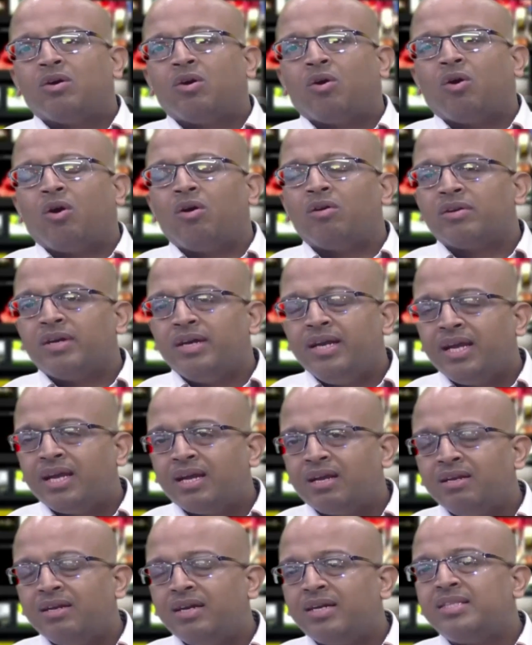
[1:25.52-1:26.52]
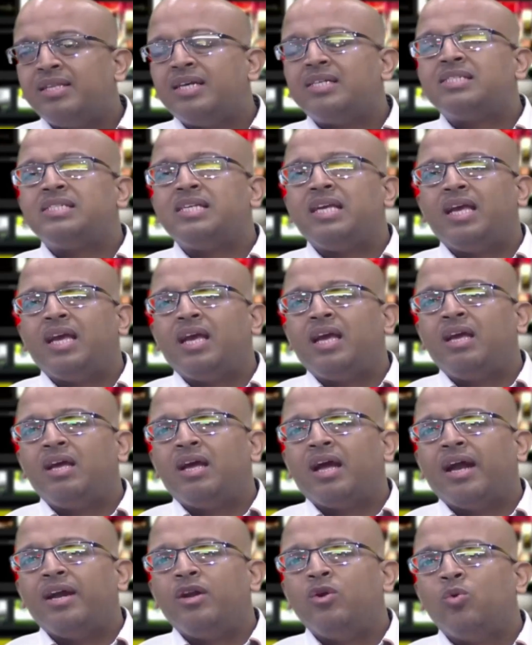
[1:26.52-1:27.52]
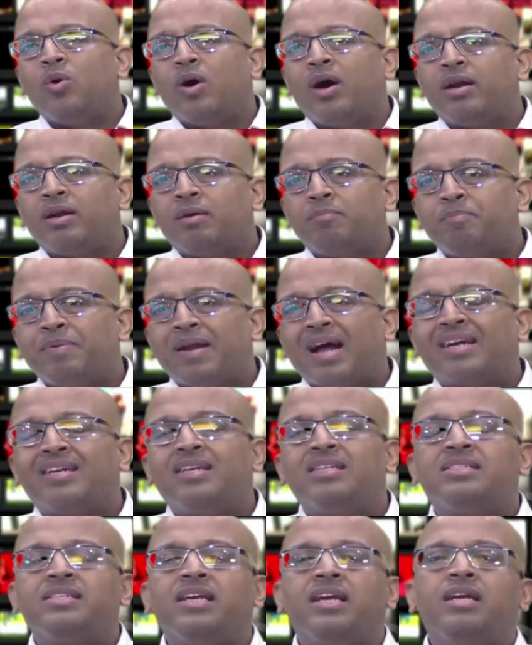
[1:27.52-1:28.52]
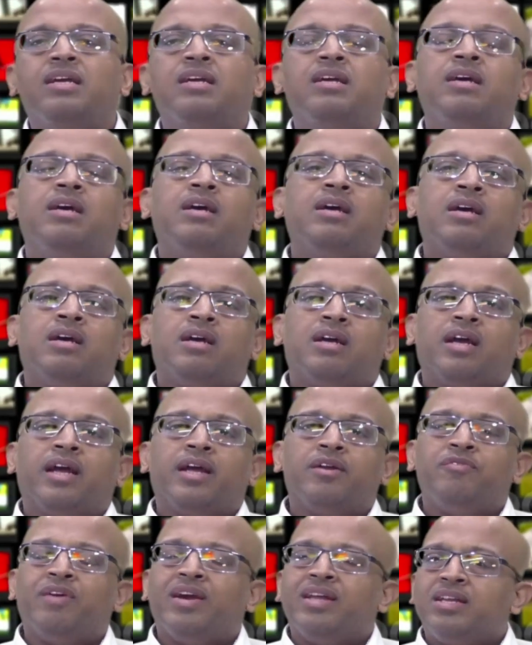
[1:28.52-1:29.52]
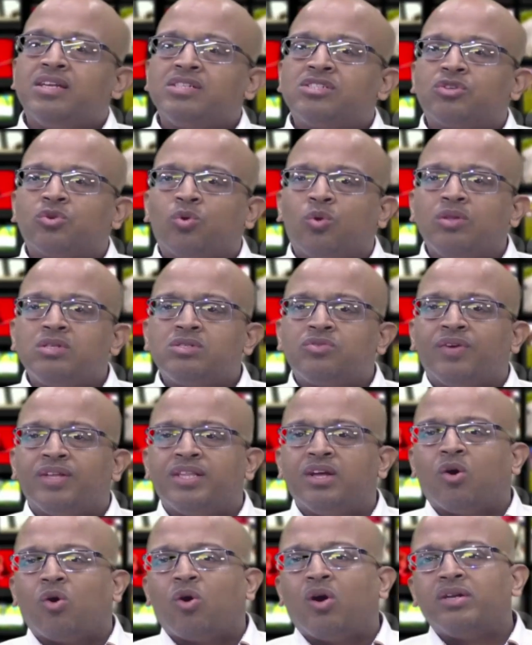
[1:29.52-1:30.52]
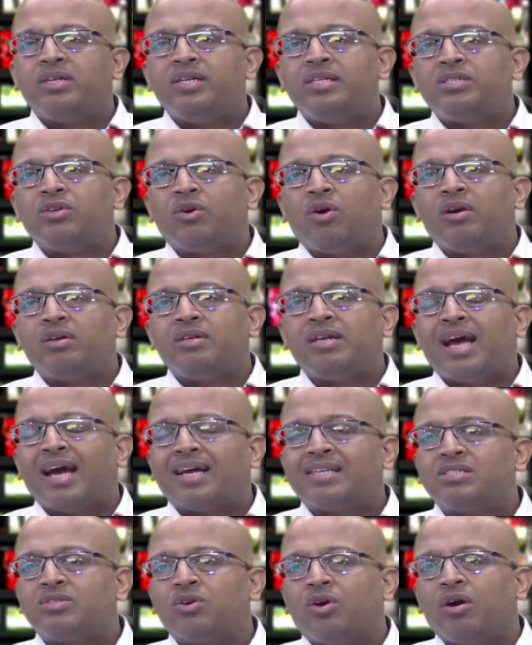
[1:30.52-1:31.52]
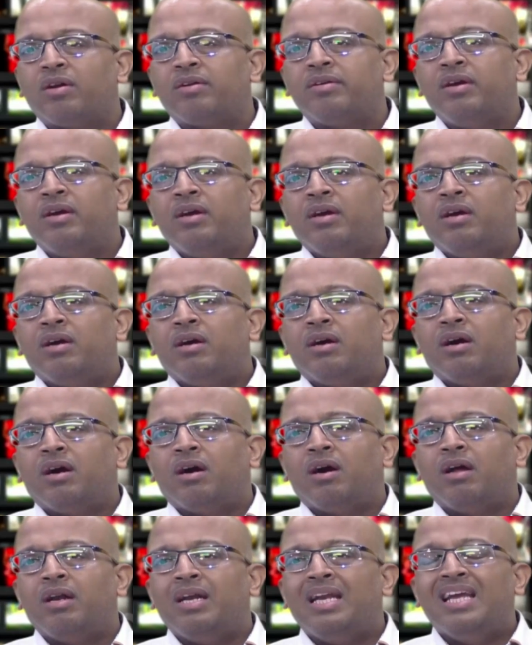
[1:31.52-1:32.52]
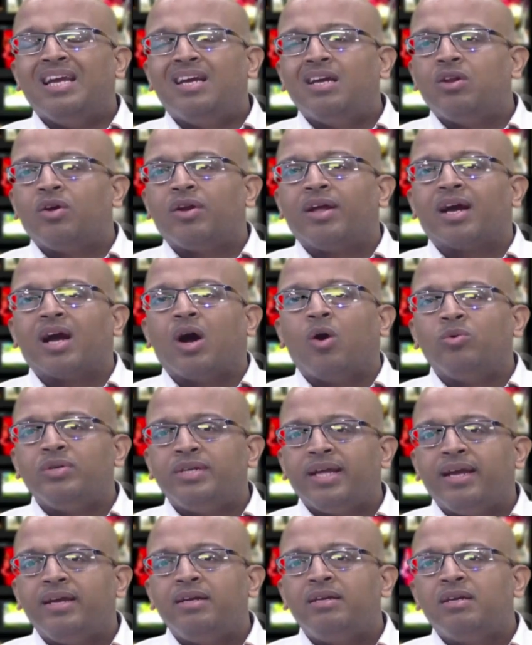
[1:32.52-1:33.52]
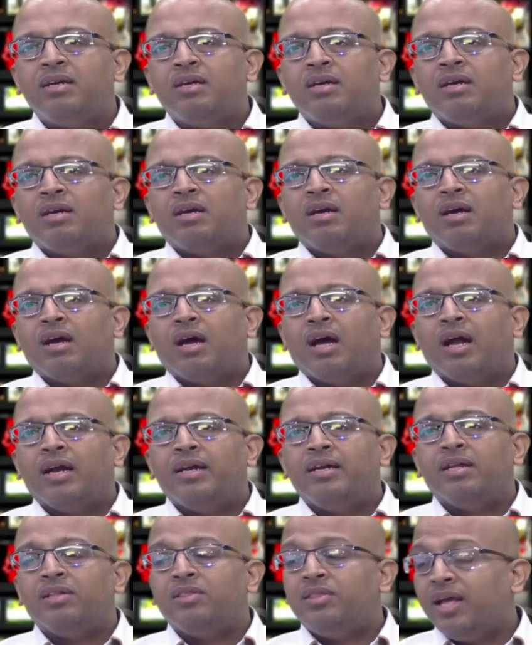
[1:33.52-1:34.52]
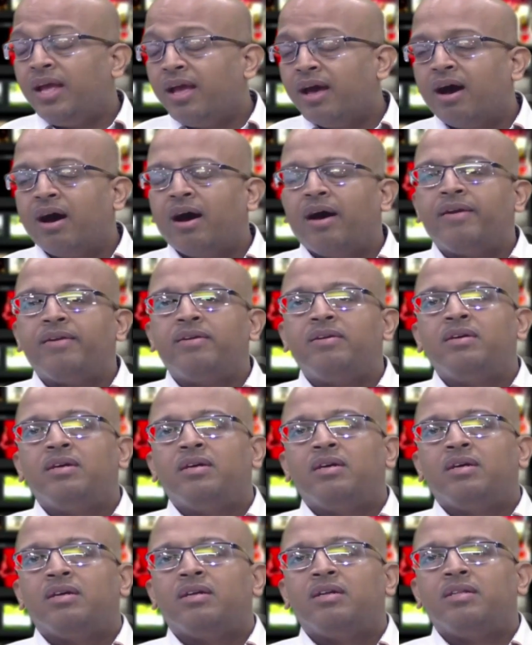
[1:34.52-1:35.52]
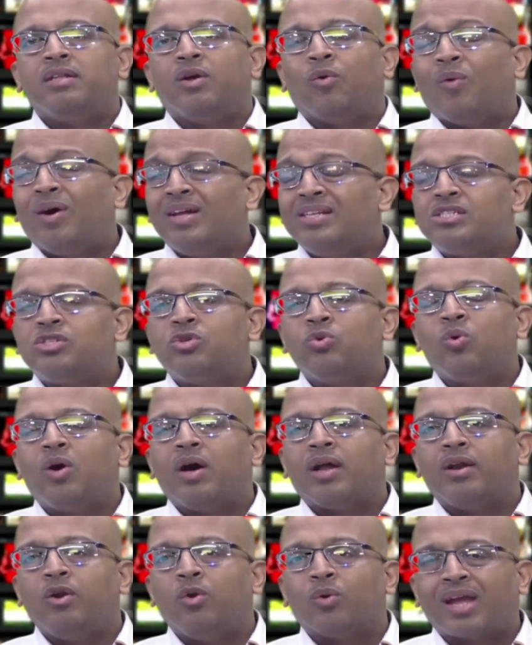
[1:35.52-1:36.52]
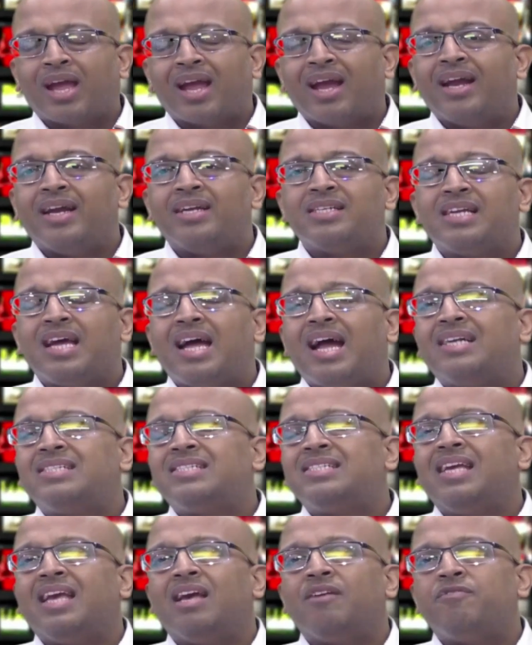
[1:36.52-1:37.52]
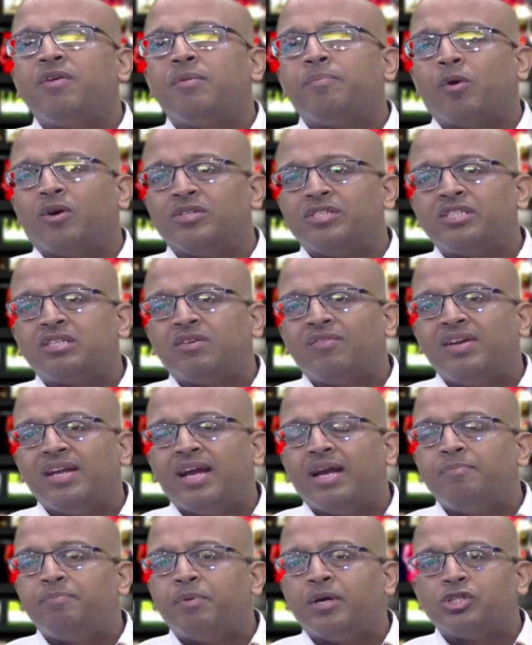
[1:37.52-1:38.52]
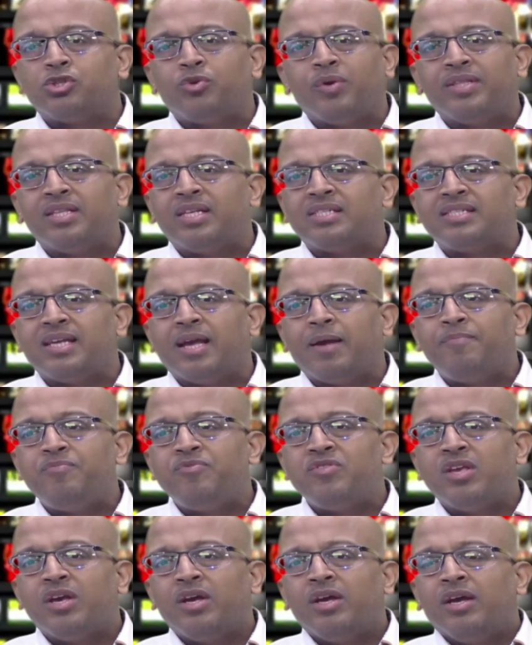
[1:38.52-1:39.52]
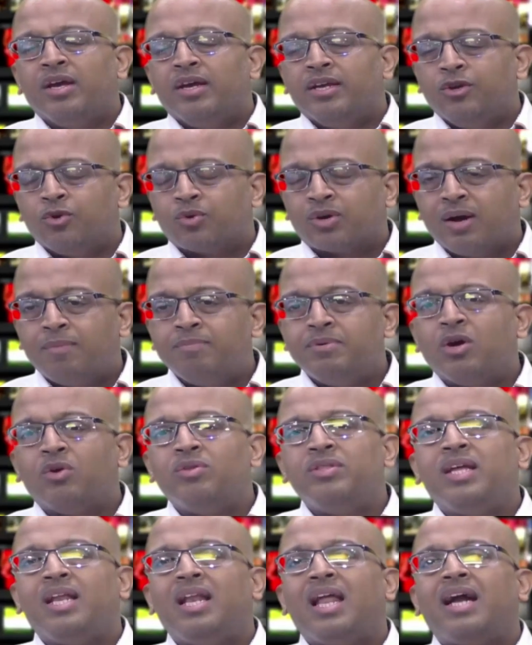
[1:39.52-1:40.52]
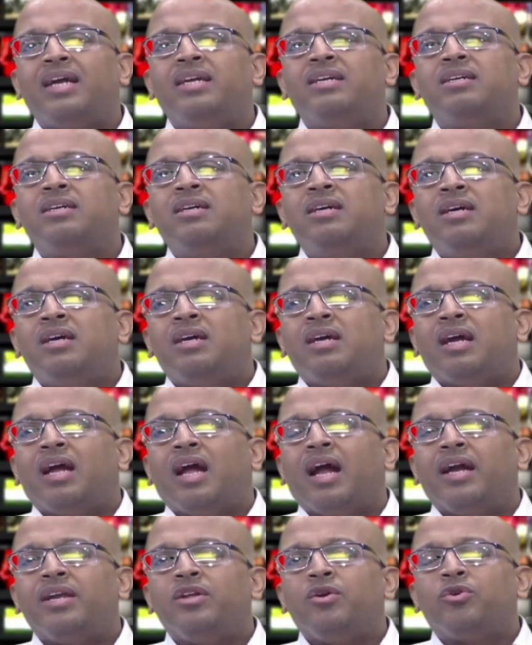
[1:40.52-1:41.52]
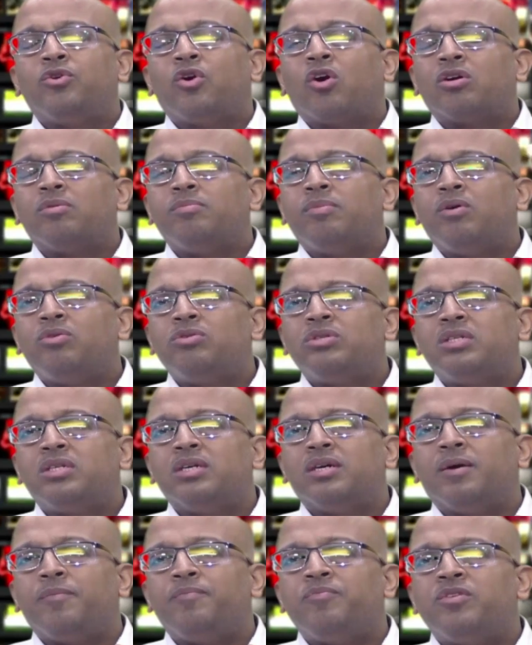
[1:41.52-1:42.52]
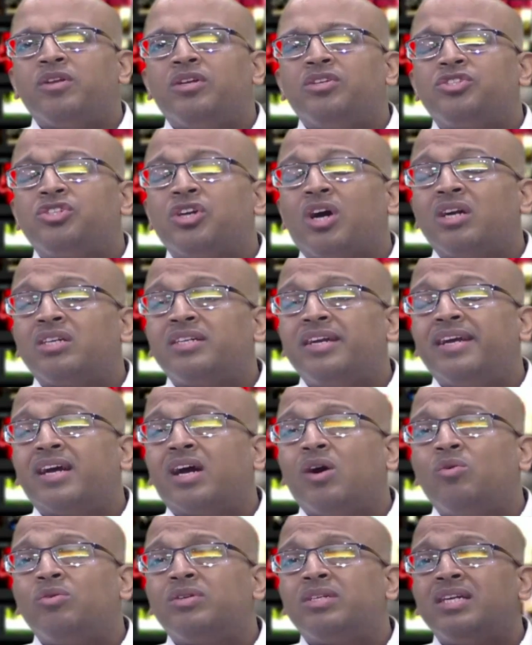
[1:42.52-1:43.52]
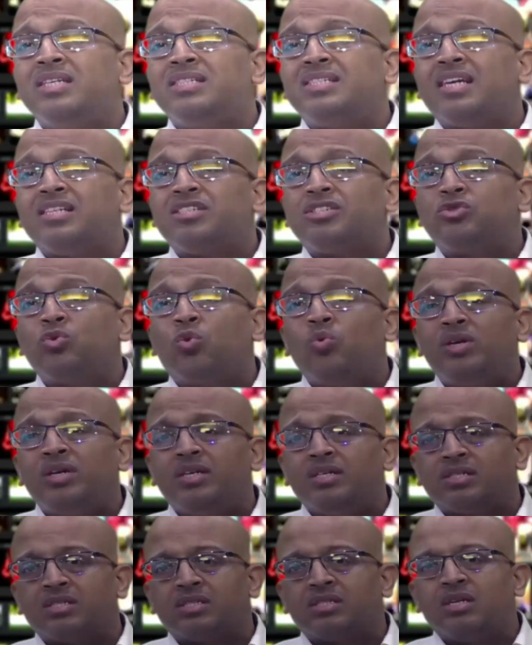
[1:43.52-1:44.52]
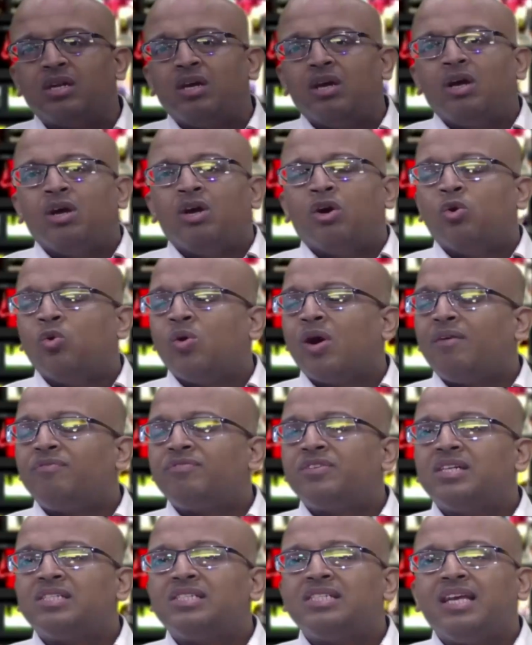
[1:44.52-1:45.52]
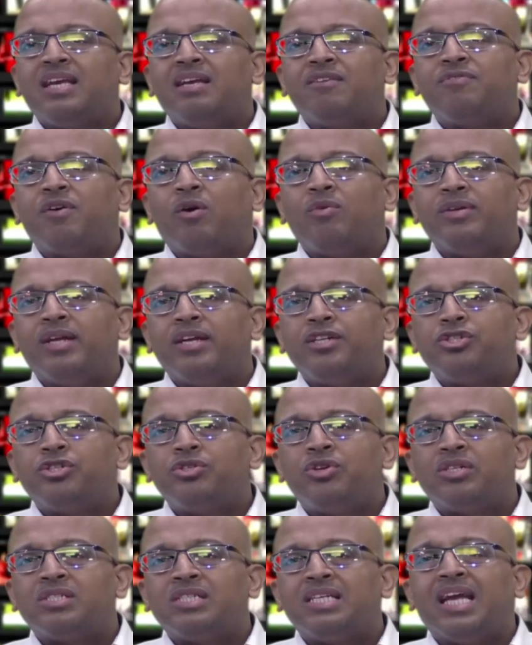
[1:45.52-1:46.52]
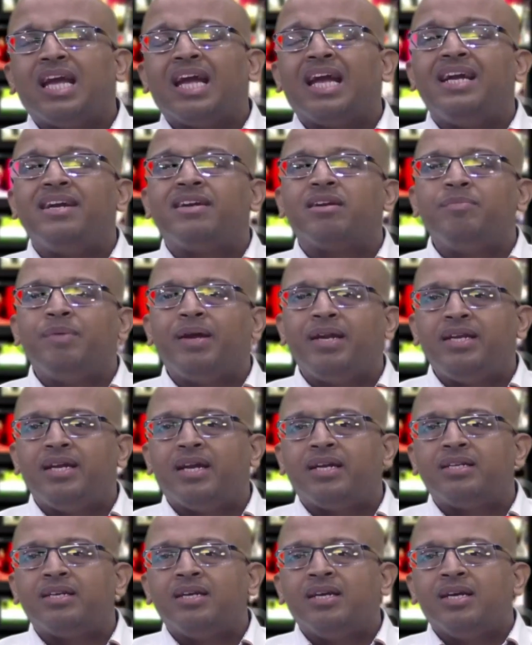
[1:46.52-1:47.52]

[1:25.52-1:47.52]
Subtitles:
already cleared their CA and who are practicing in various roles, whether audit or tax or legal or accounting. And they are the ones who are looking at CFA positively and pursuing the same. You come down the ladder and you talk about chartered accountants as students who after CA foundation or CA intermediate,